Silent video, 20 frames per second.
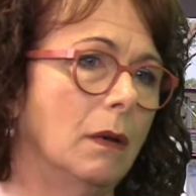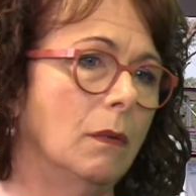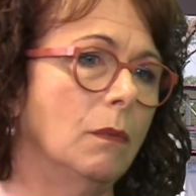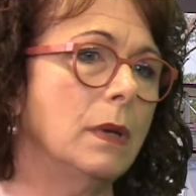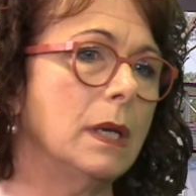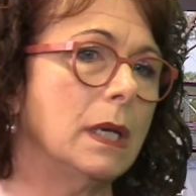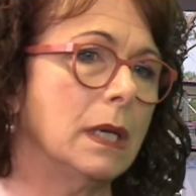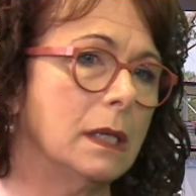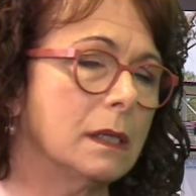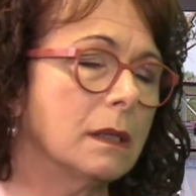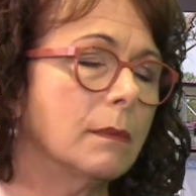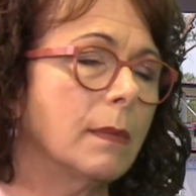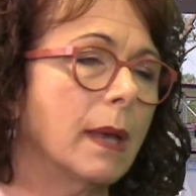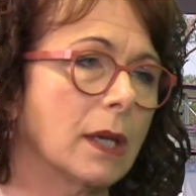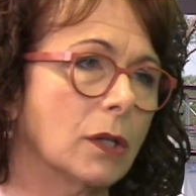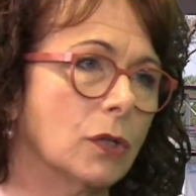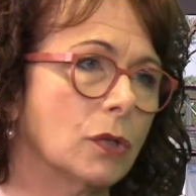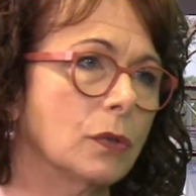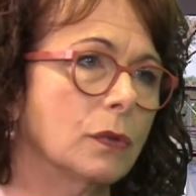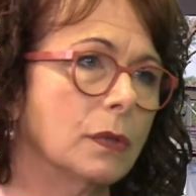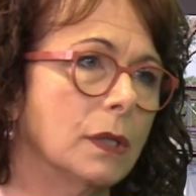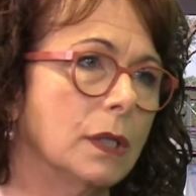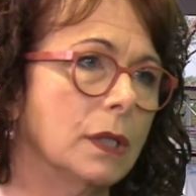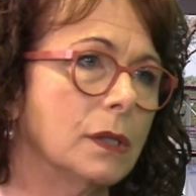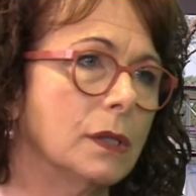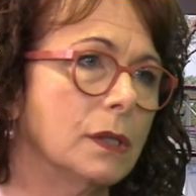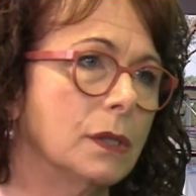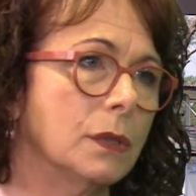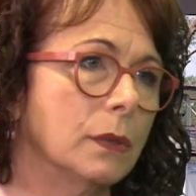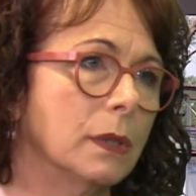we need to make sure that
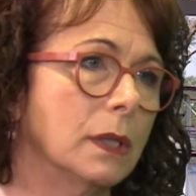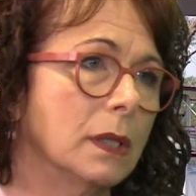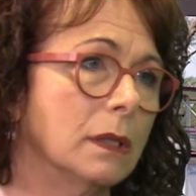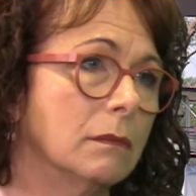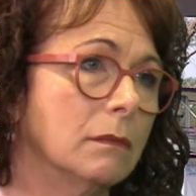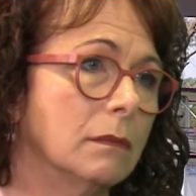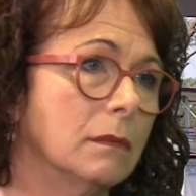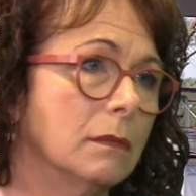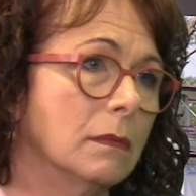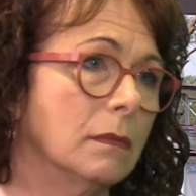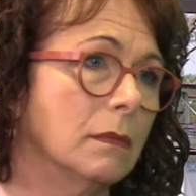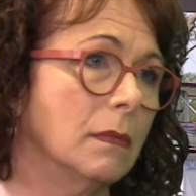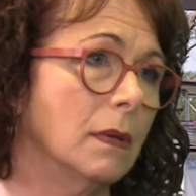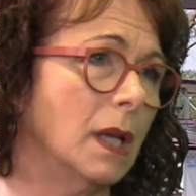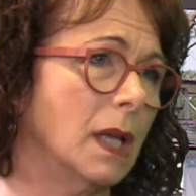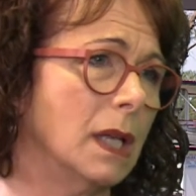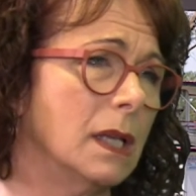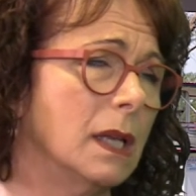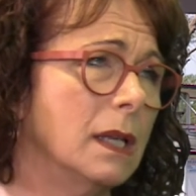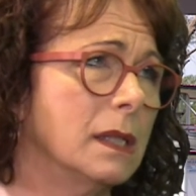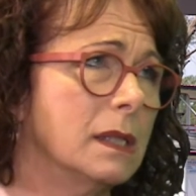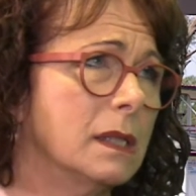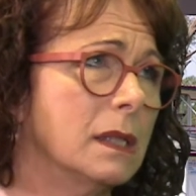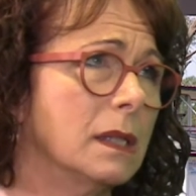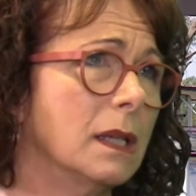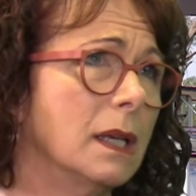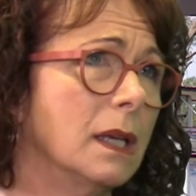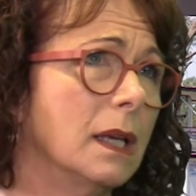it's